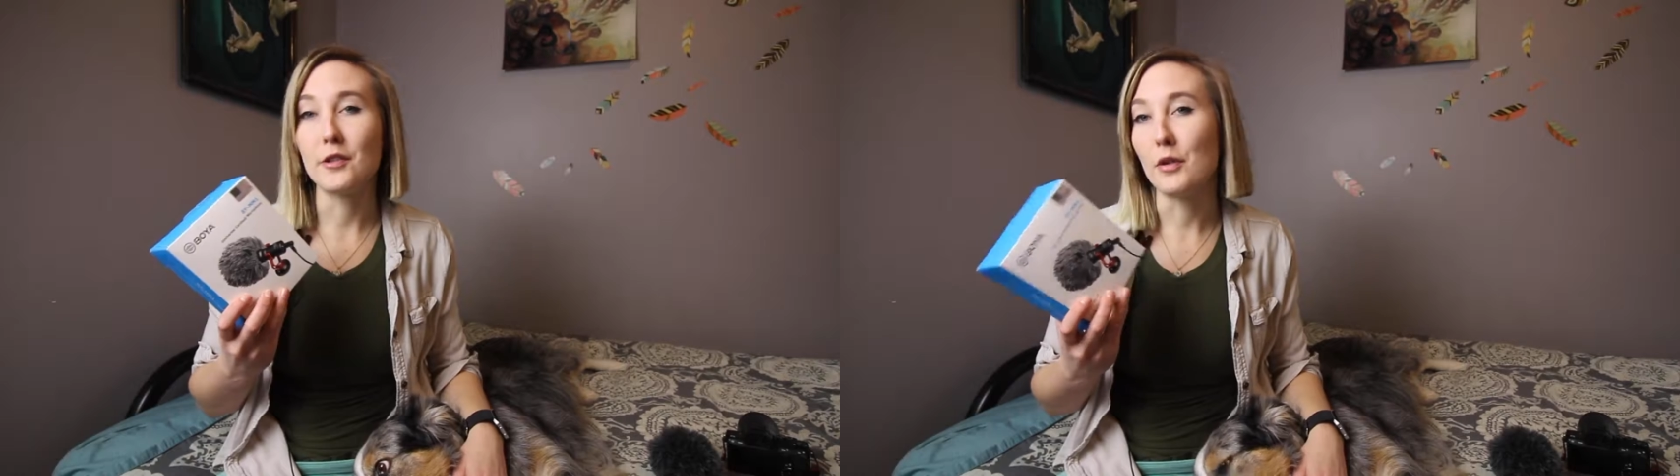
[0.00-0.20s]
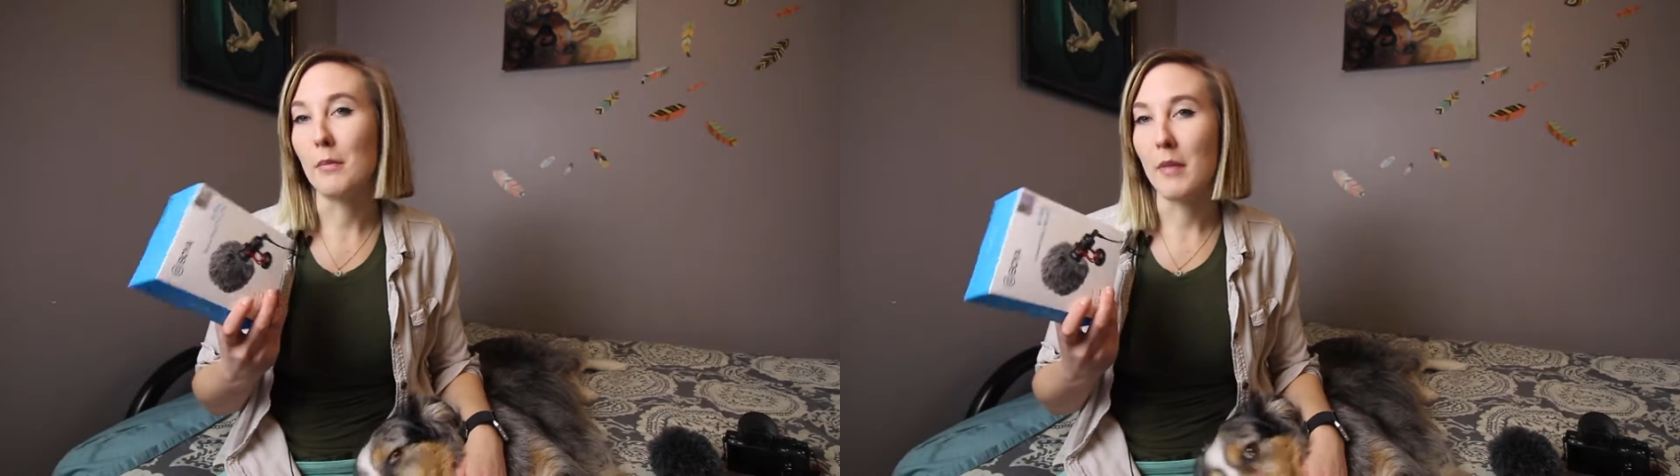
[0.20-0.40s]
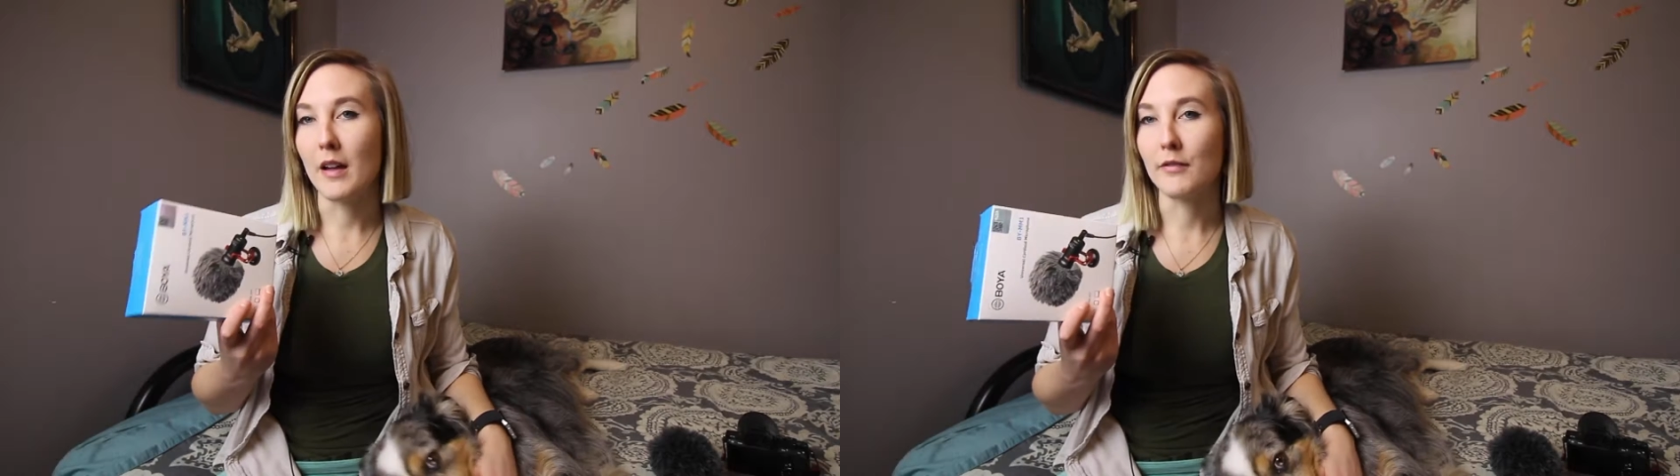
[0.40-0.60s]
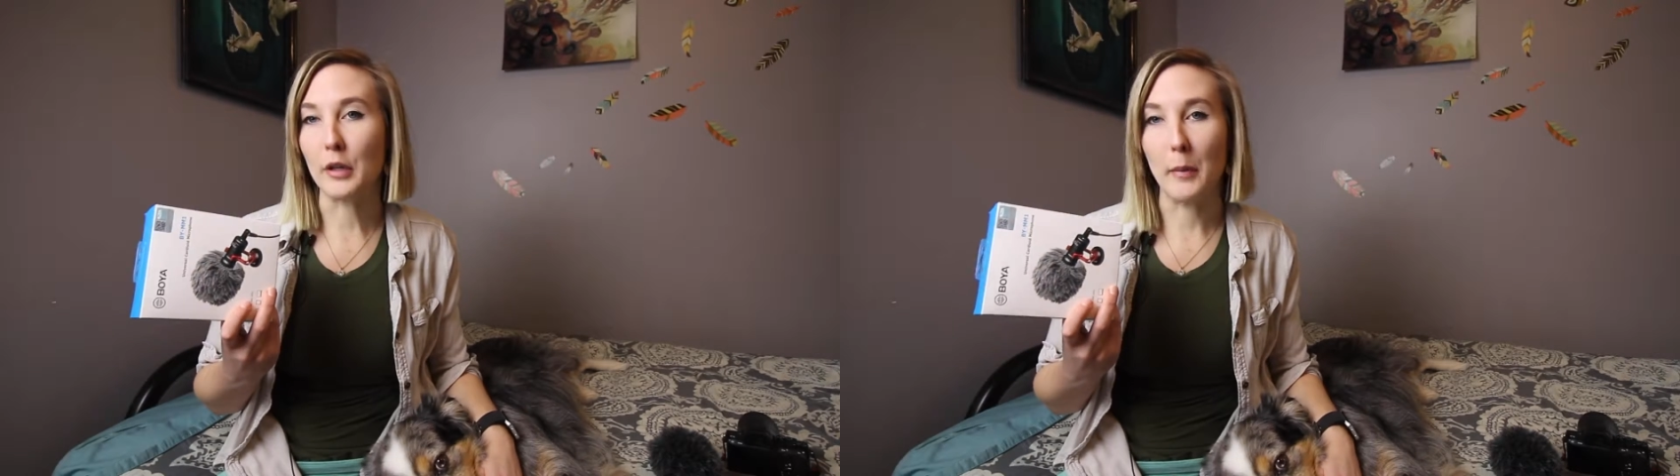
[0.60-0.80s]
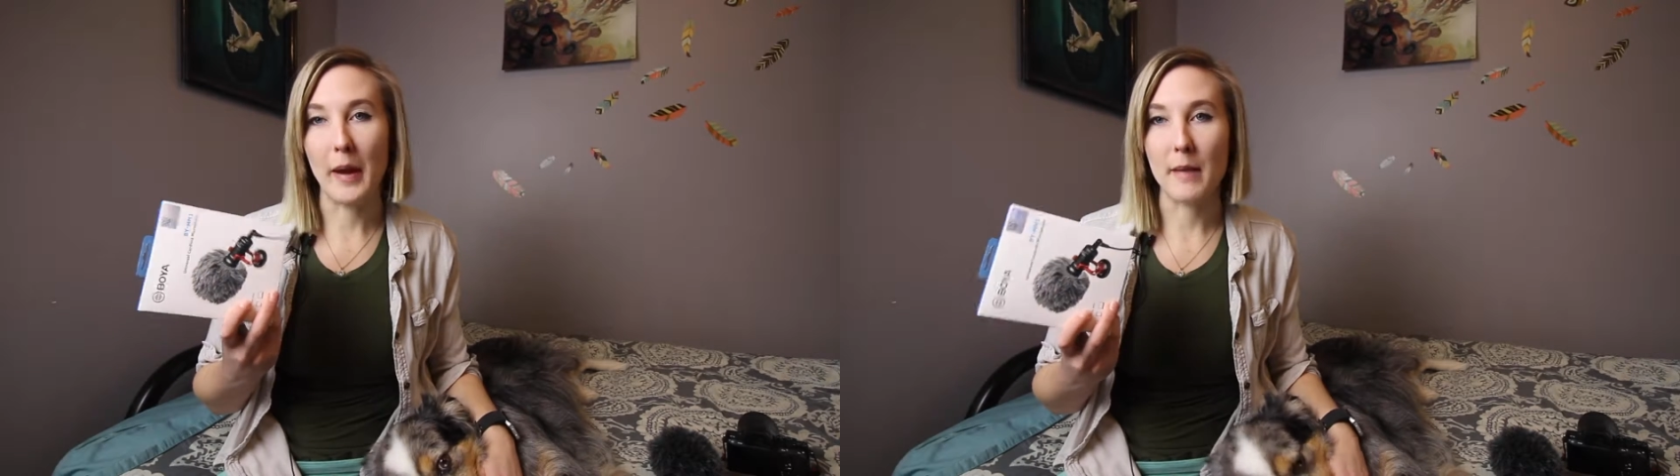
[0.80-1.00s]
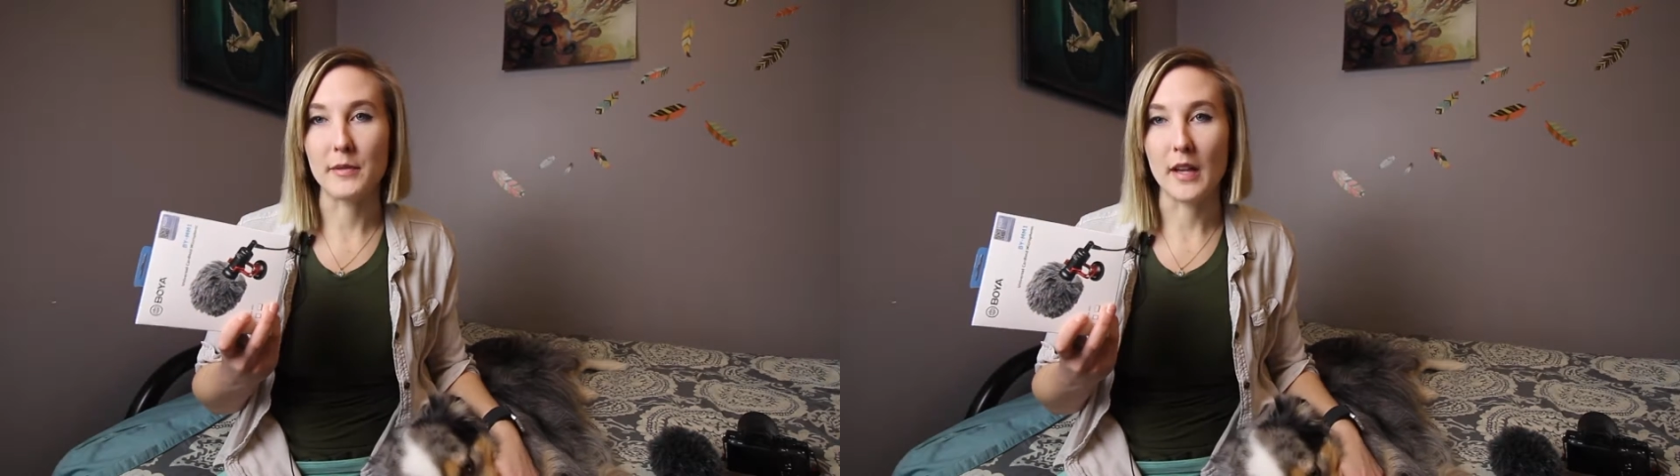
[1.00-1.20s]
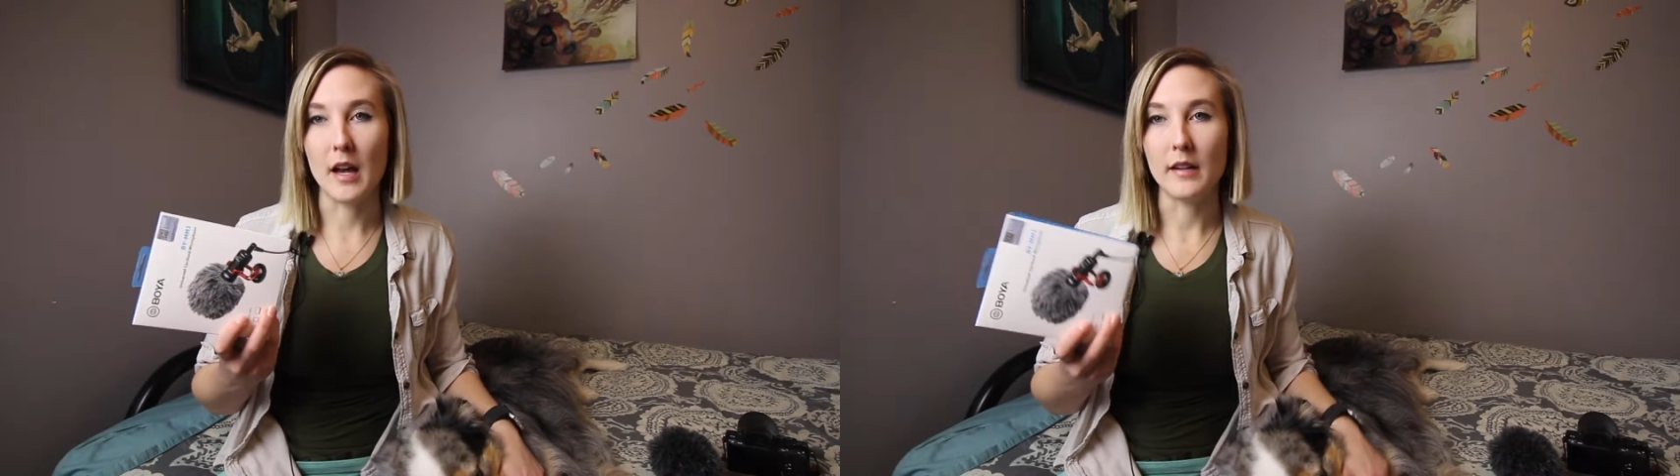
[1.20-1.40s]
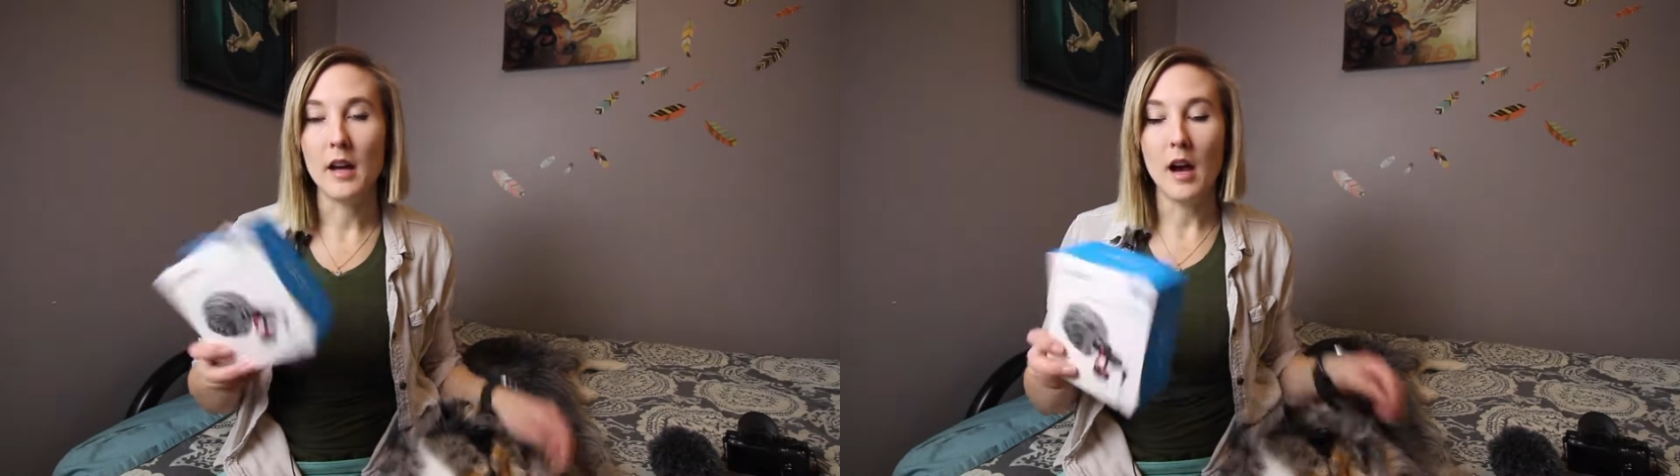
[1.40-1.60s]
that you can buy from
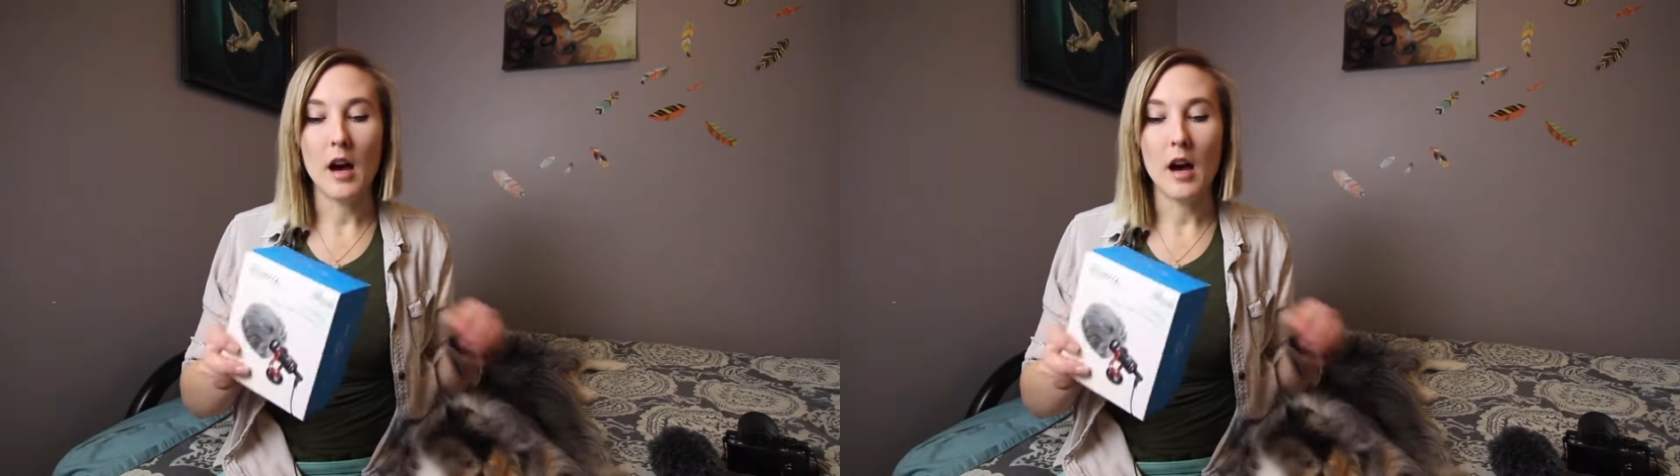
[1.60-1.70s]
Amazon.